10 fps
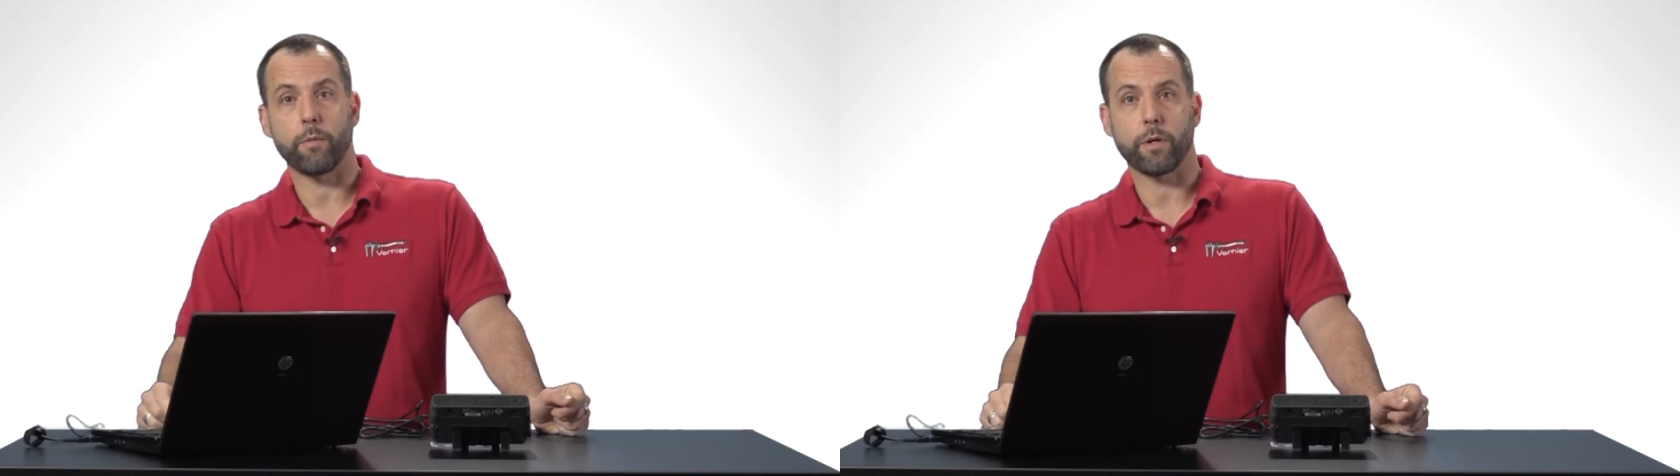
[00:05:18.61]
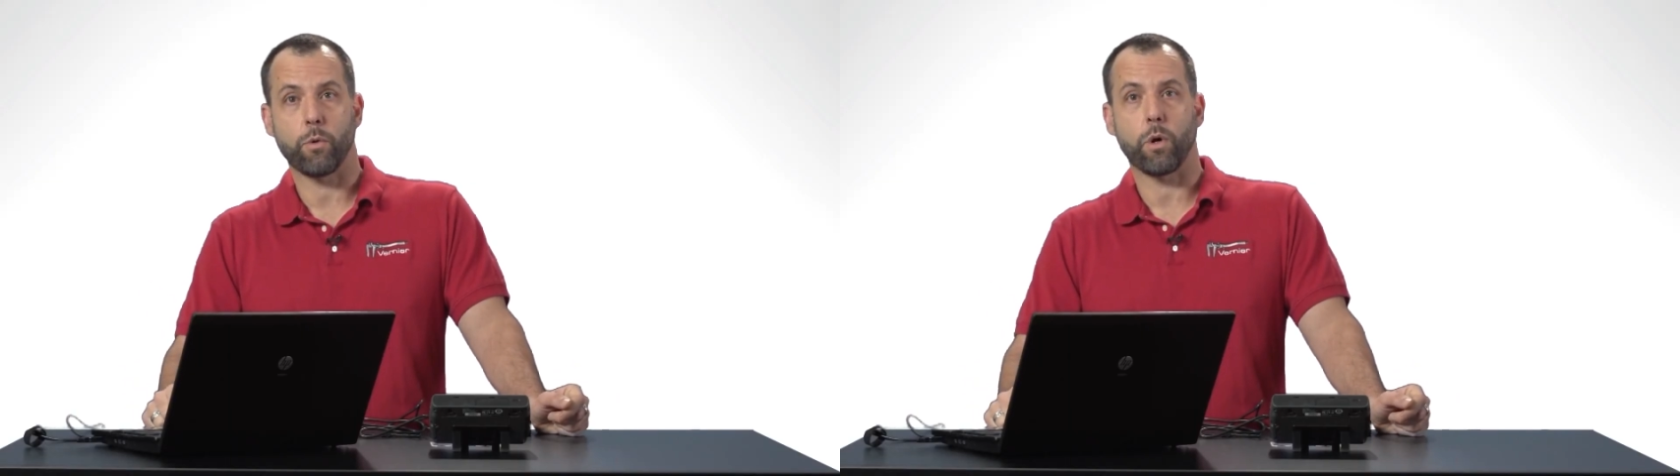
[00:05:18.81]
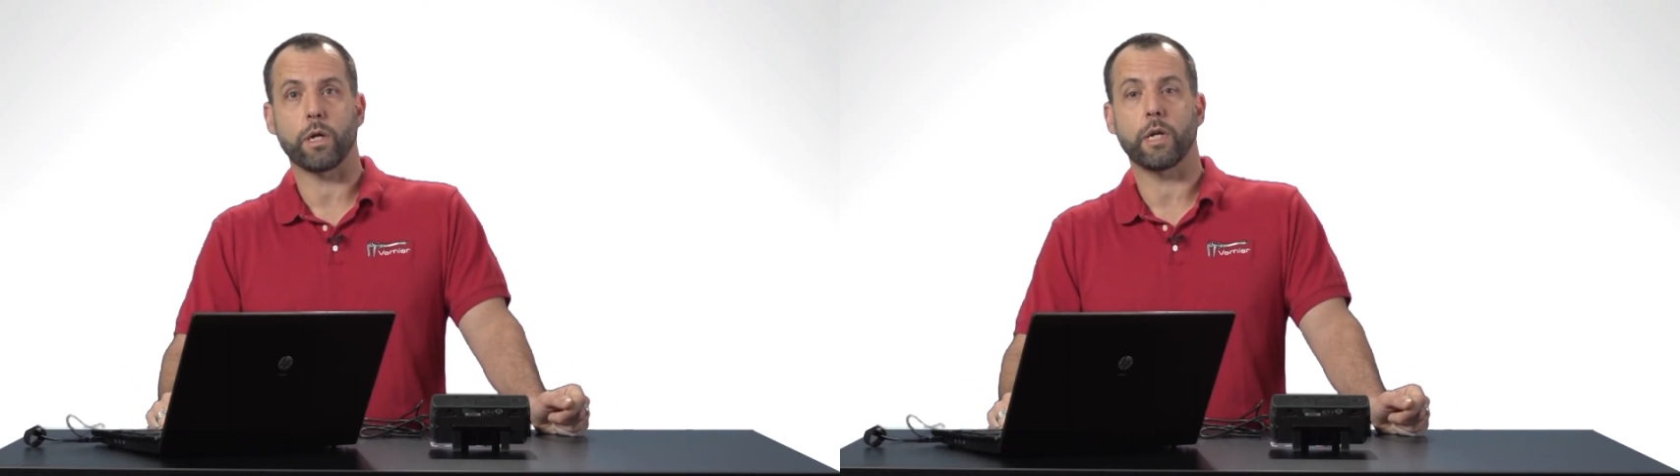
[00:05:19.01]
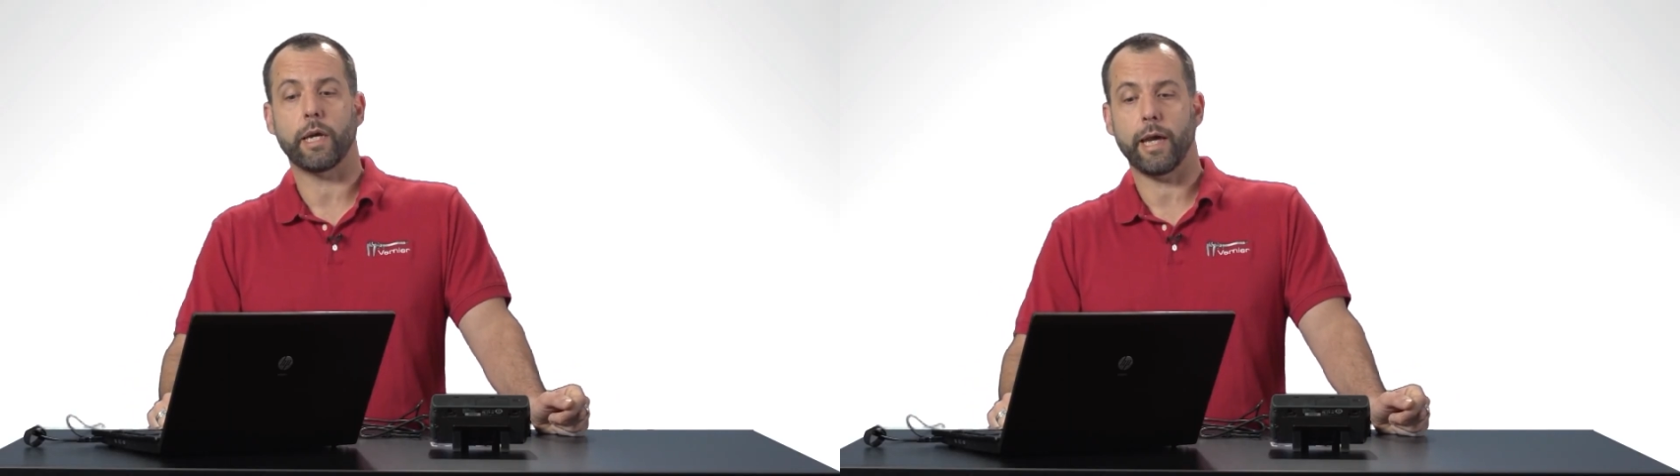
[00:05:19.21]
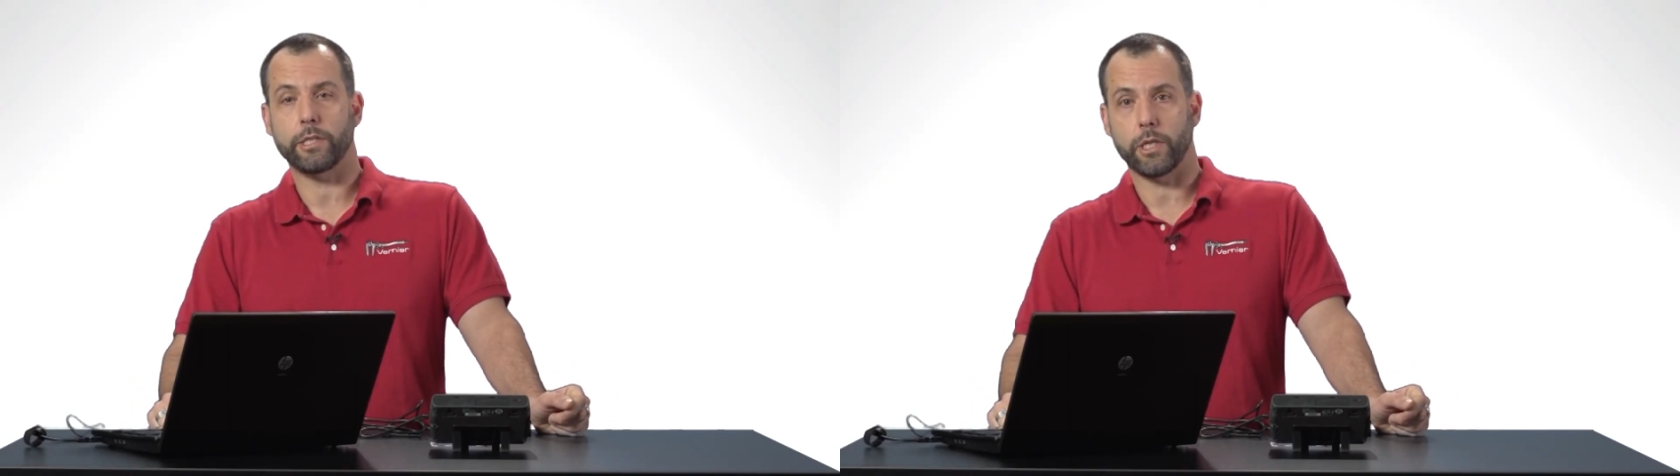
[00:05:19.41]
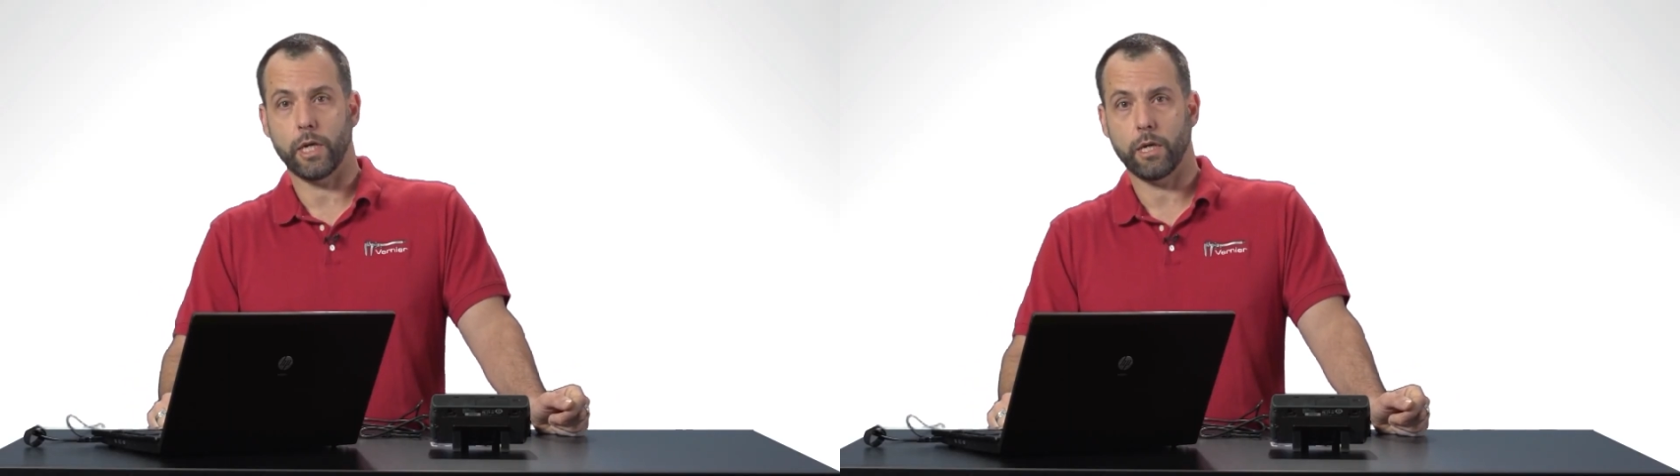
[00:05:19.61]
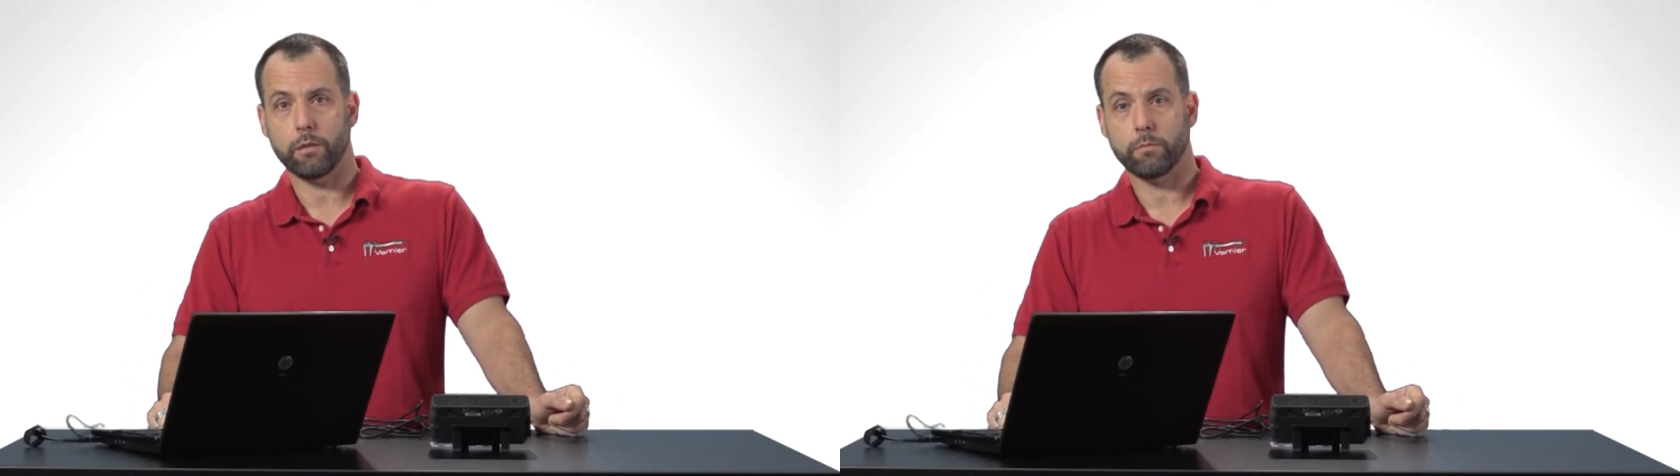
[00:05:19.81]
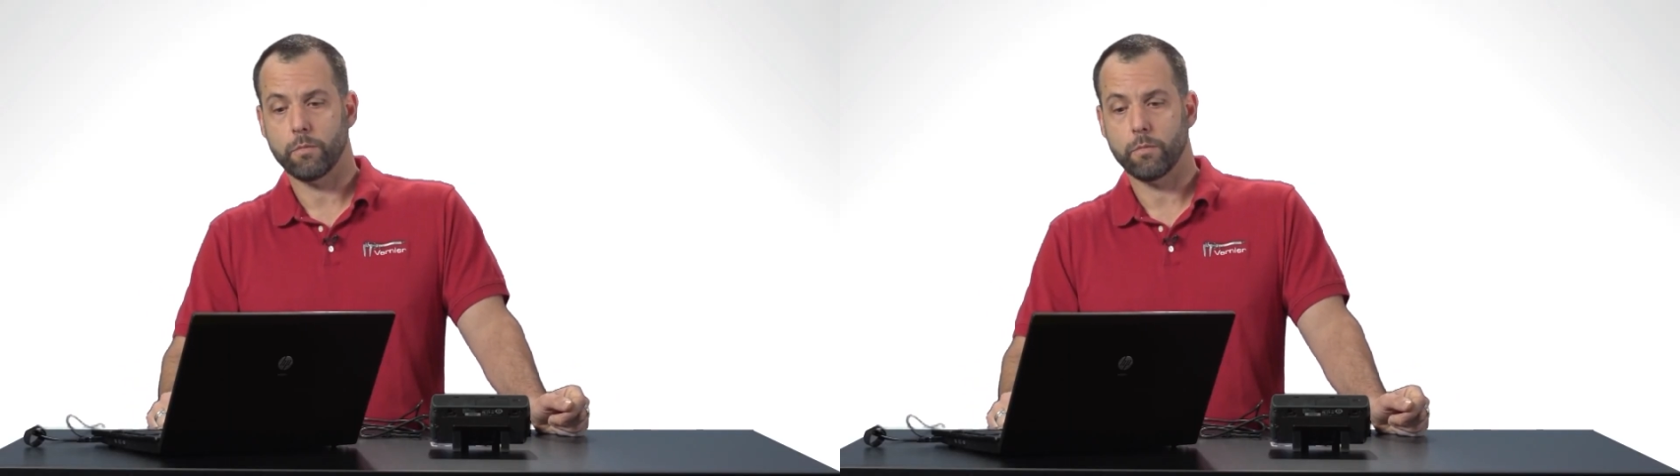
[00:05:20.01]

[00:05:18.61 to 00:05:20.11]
to record an EKG